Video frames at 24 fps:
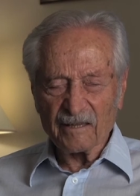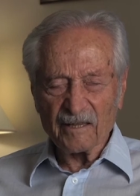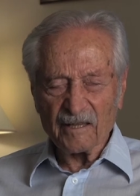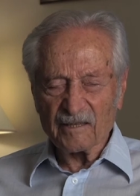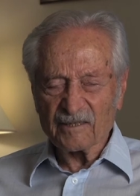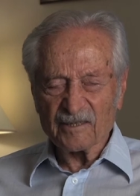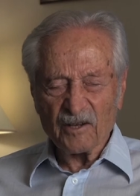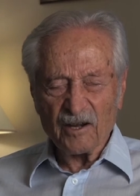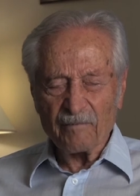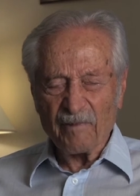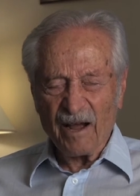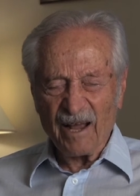
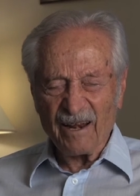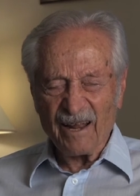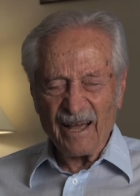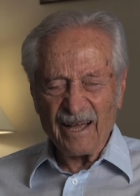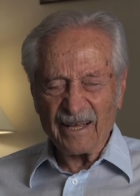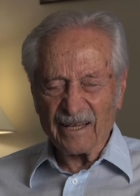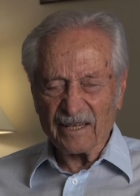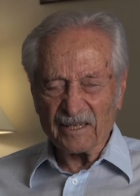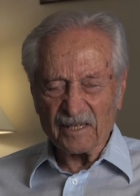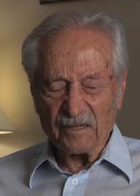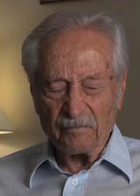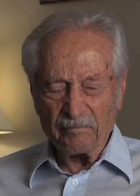the term I
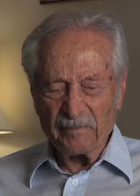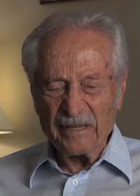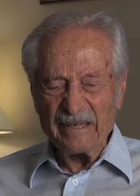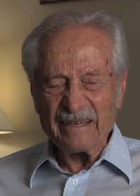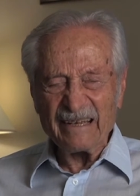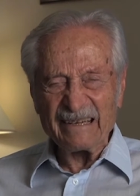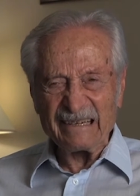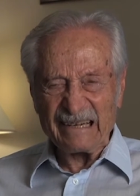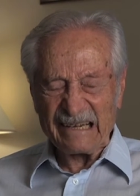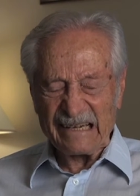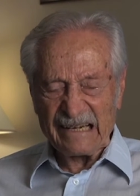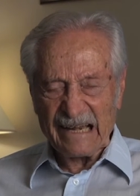like is
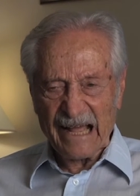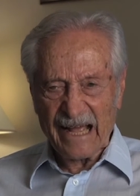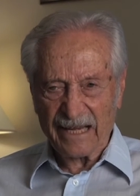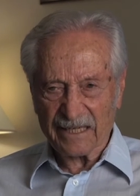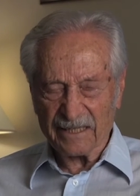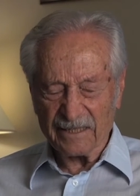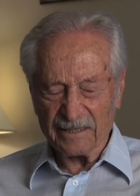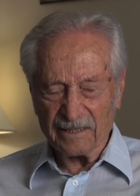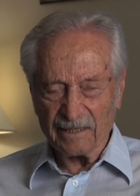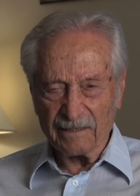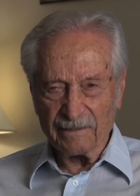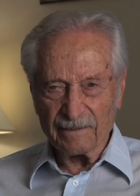being
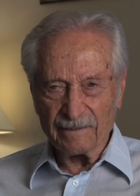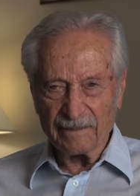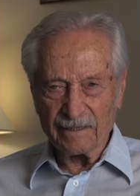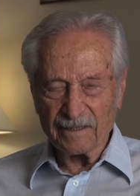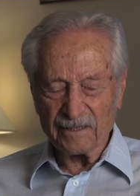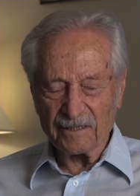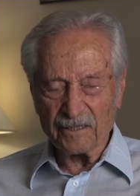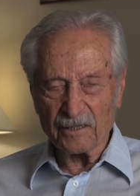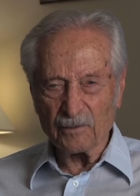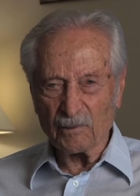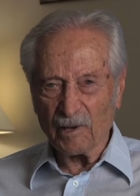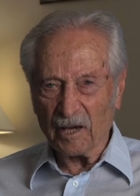connected
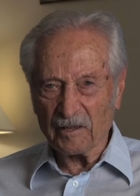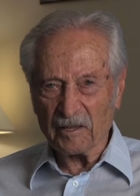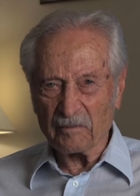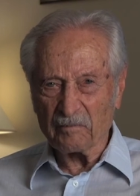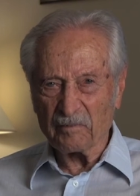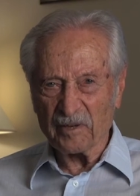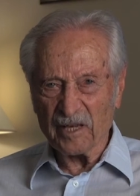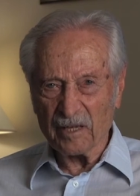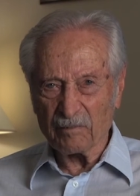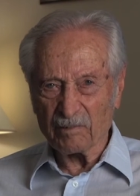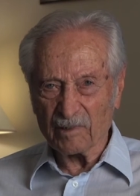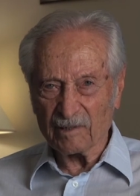to
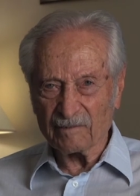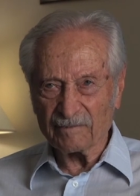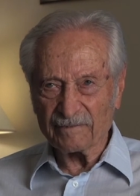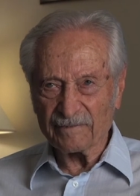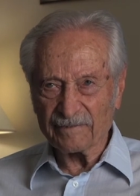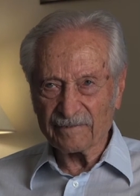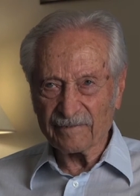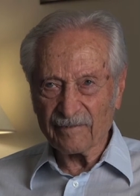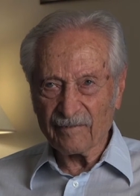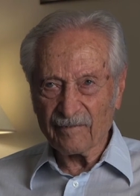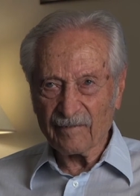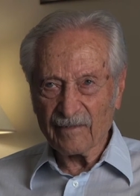other people.
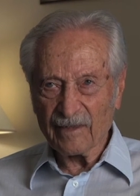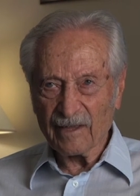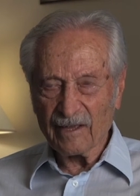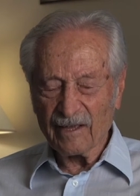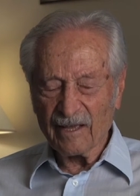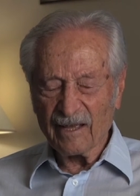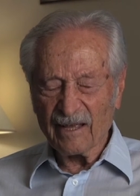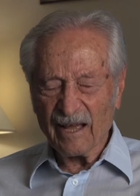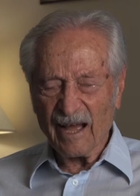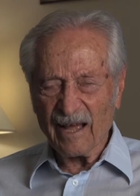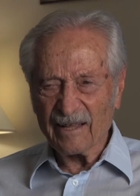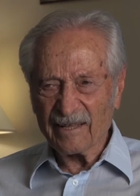
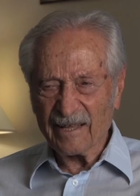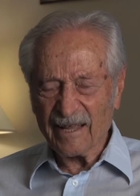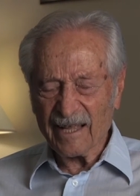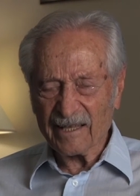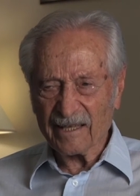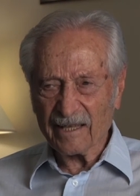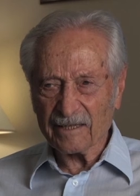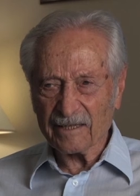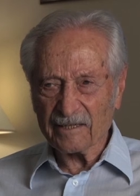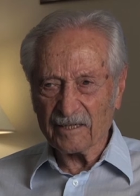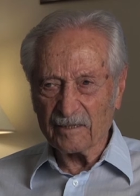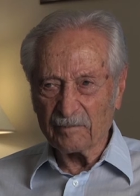
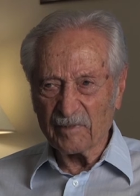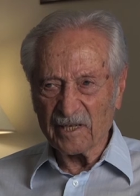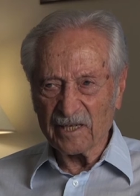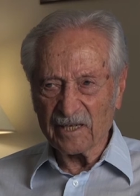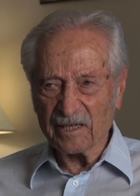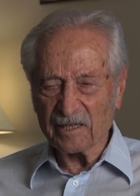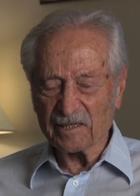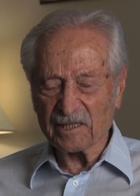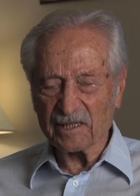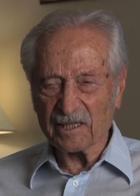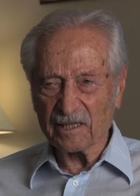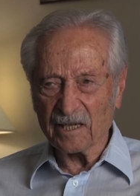That, to
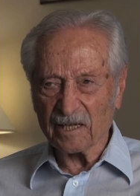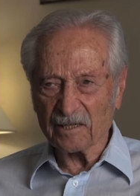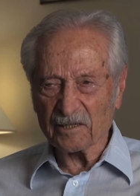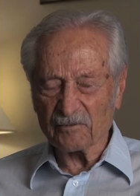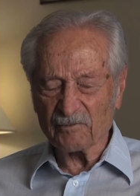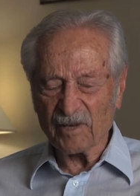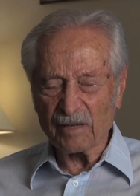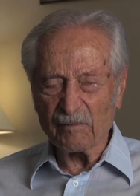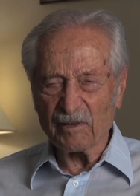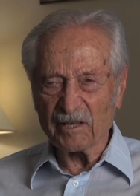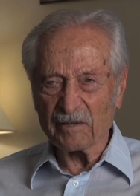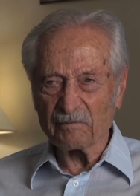me, is
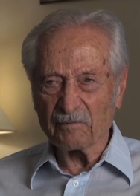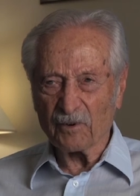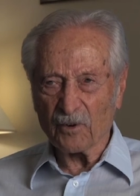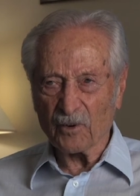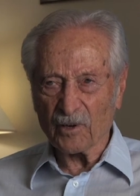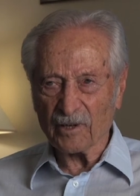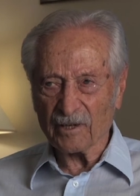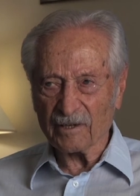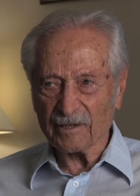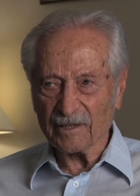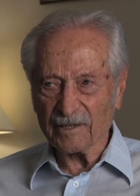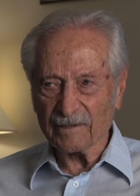extremely
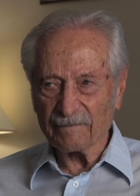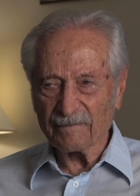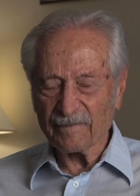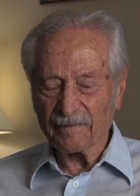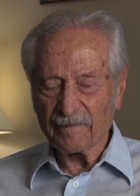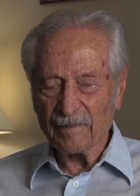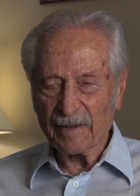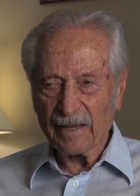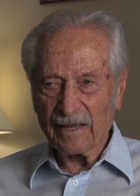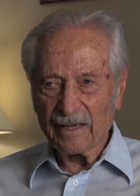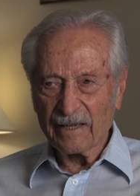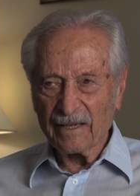important.
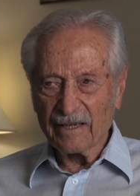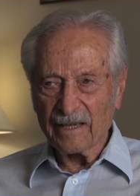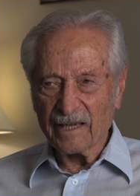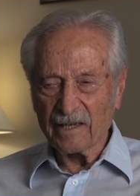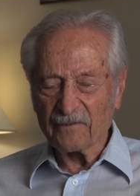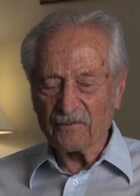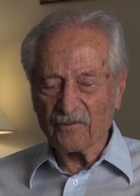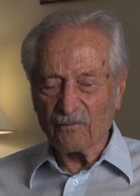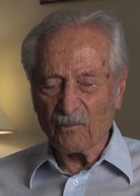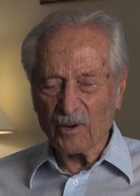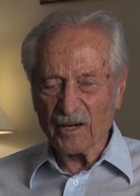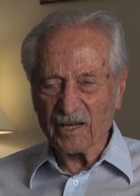
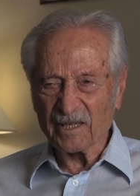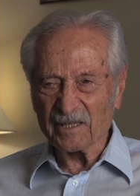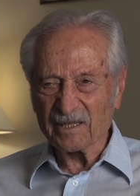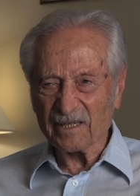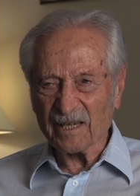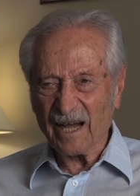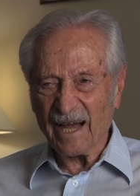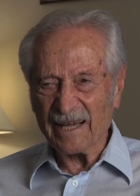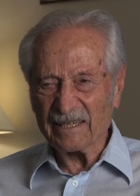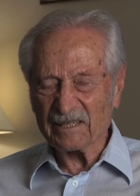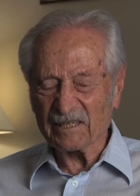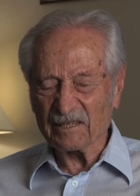If one
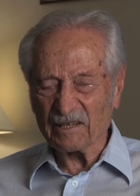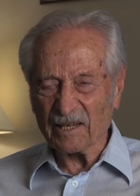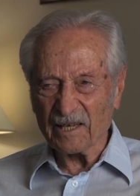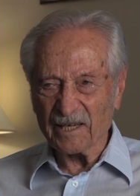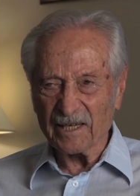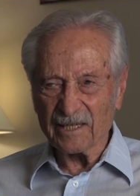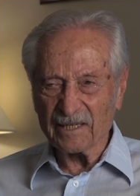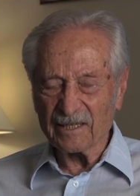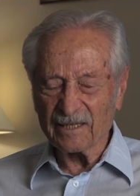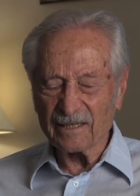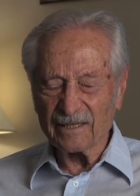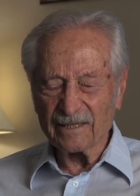is
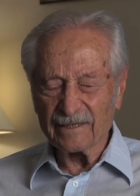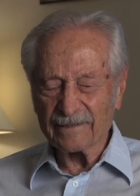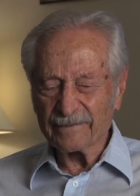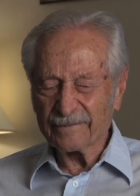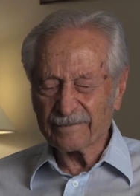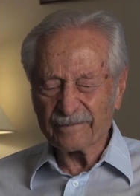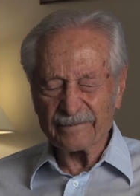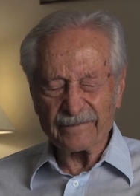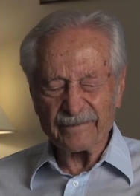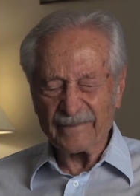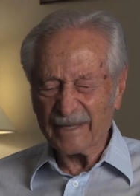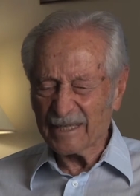isolated,
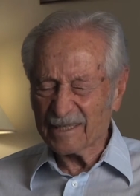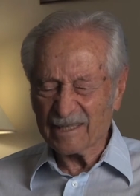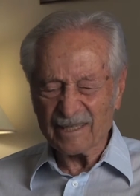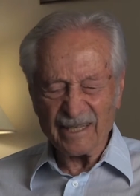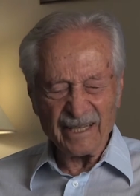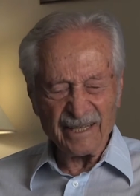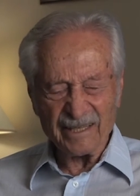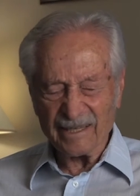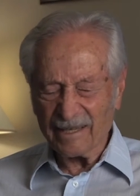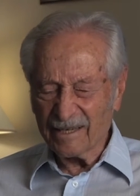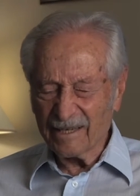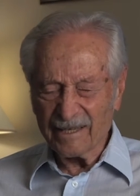
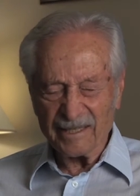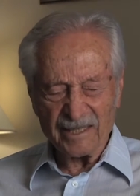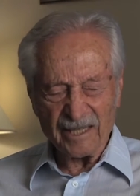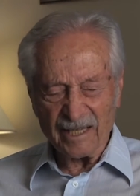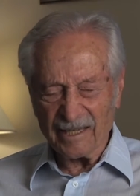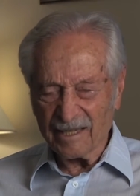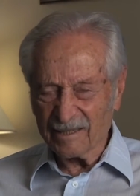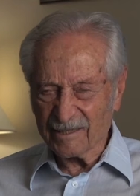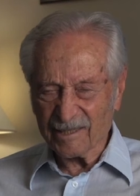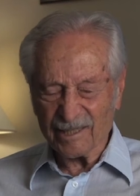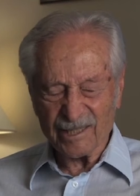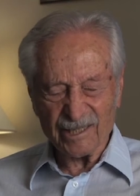
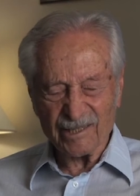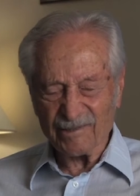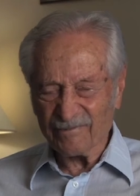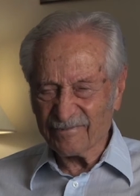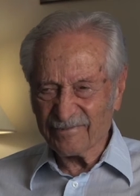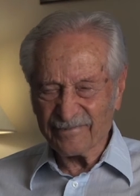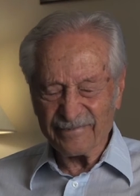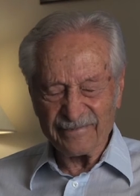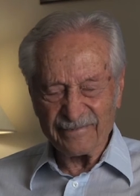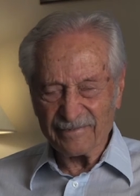it's